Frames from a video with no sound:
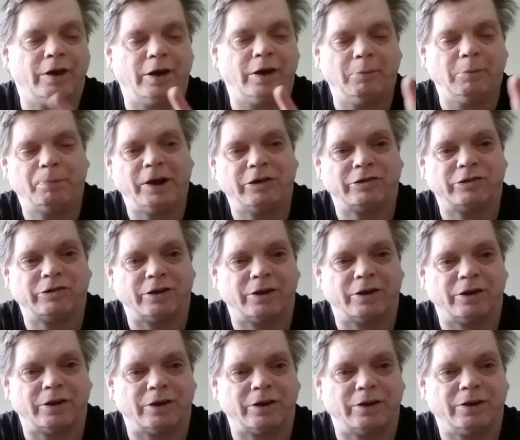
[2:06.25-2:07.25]
Holland
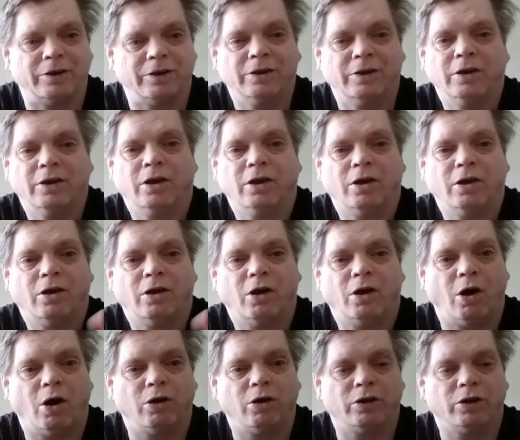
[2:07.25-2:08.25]

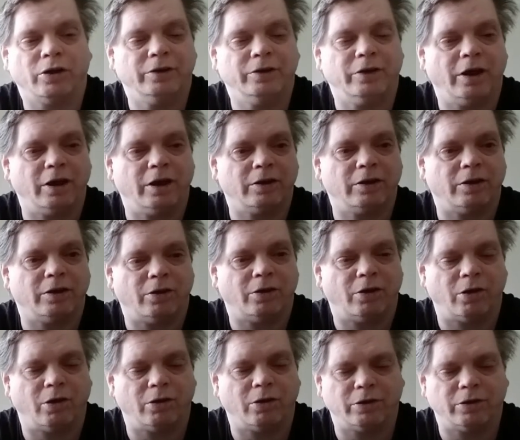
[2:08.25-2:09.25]
Thingamajig and his
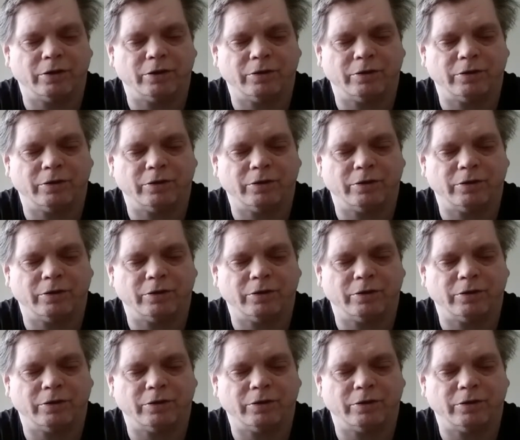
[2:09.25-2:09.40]
wife.